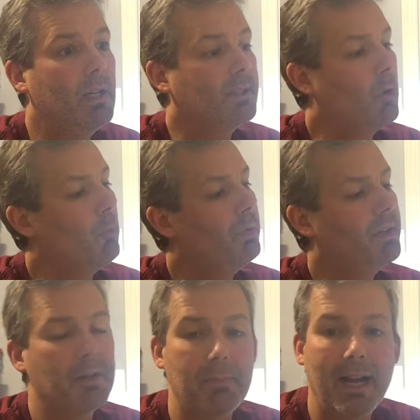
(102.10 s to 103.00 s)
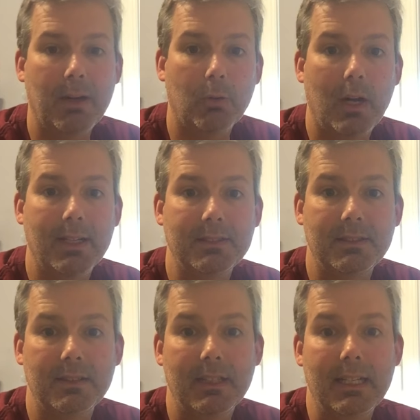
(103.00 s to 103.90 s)
don't put it in a bag of
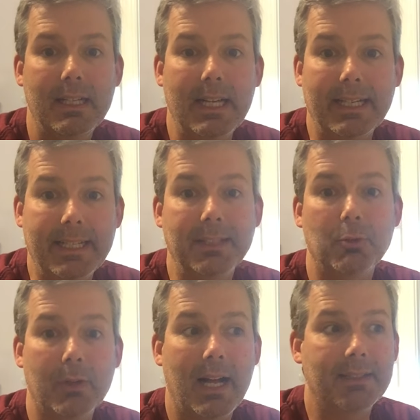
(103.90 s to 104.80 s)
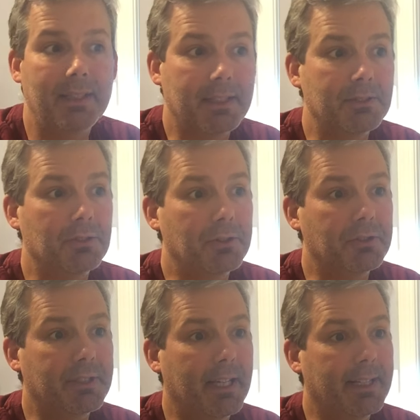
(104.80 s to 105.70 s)
rice and get it to an iTech as soon as
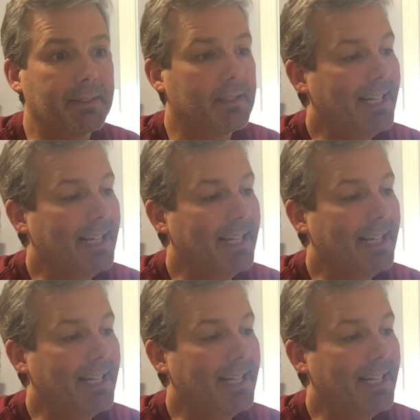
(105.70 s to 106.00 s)
you can.